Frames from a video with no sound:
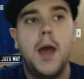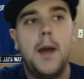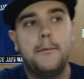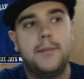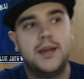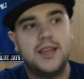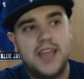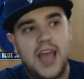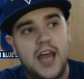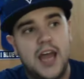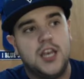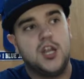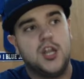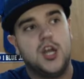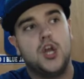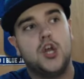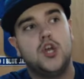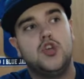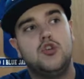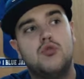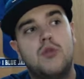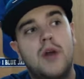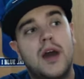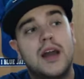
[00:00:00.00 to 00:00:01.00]
but again,
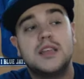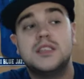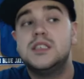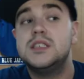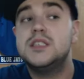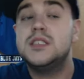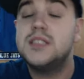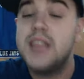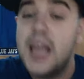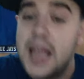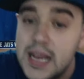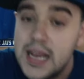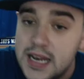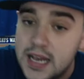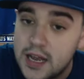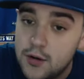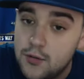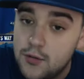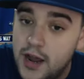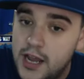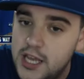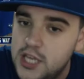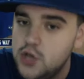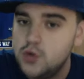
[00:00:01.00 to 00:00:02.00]
you got to sustain it,
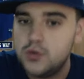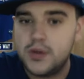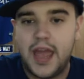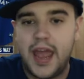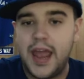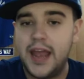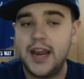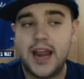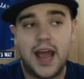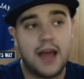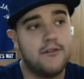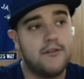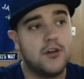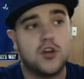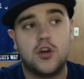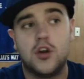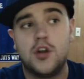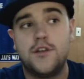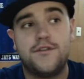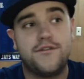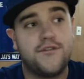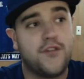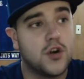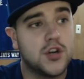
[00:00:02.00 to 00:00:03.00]
right? You can't have a
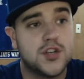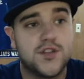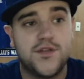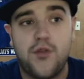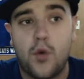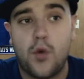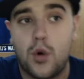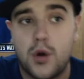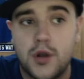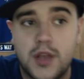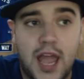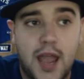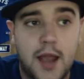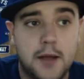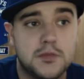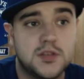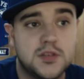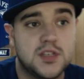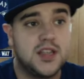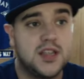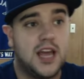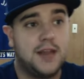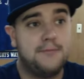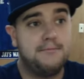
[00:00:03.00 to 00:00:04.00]
good first 4 games
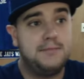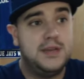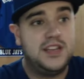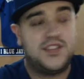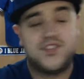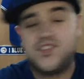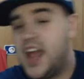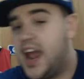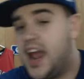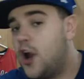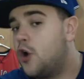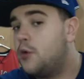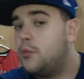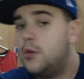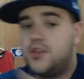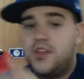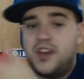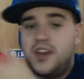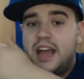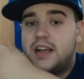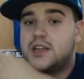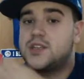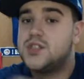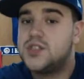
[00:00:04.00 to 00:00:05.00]
and then be terrible the
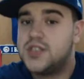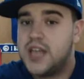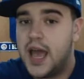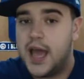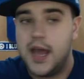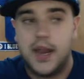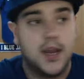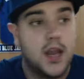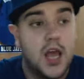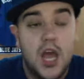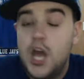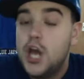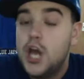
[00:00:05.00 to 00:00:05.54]
next 10.